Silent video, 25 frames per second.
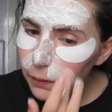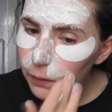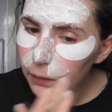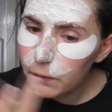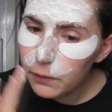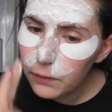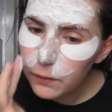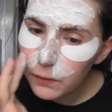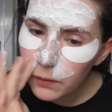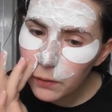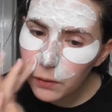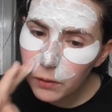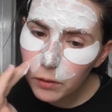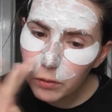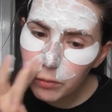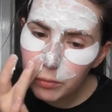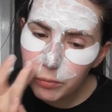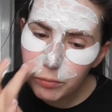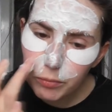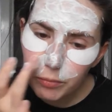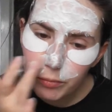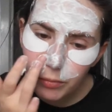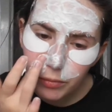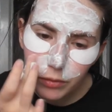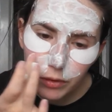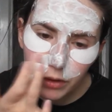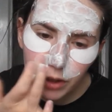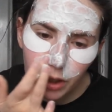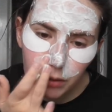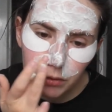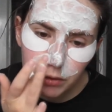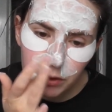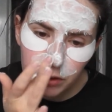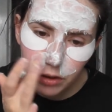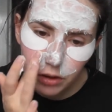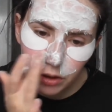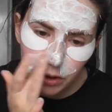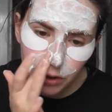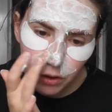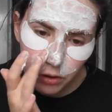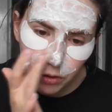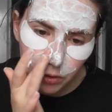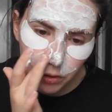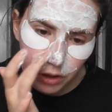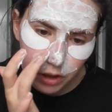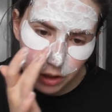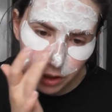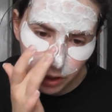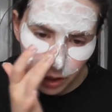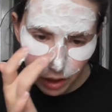So, I'm just going to go
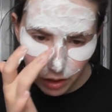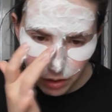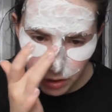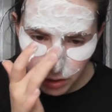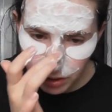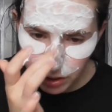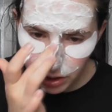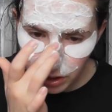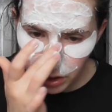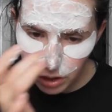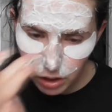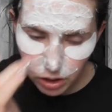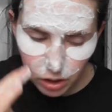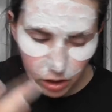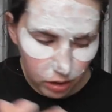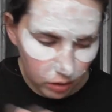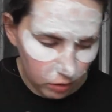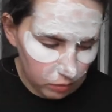and get the